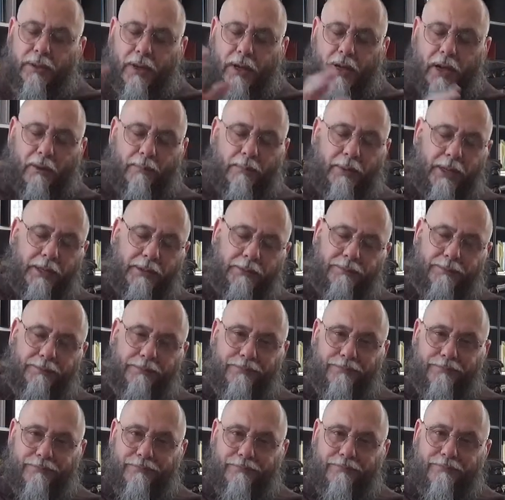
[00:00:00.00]
Amen.
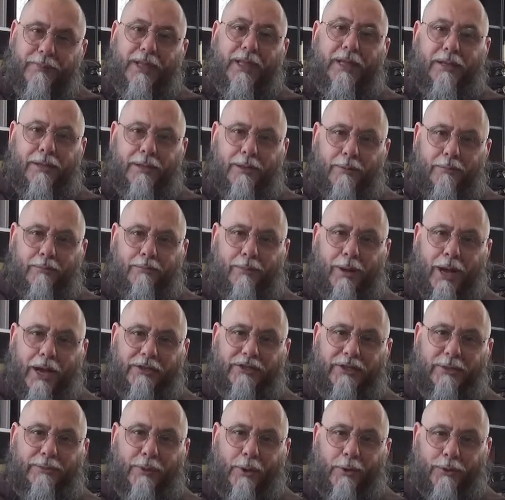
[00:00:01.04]

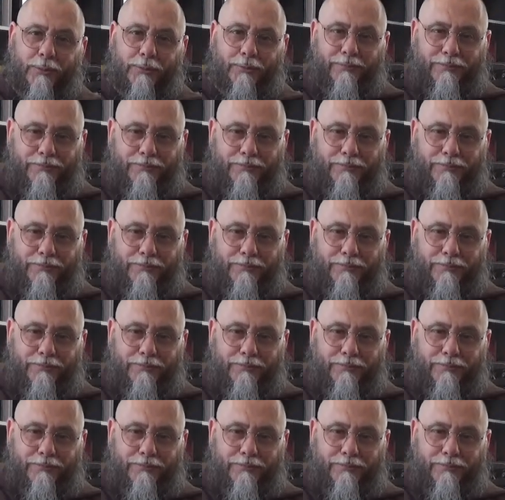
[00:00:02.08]
Pax et bonum.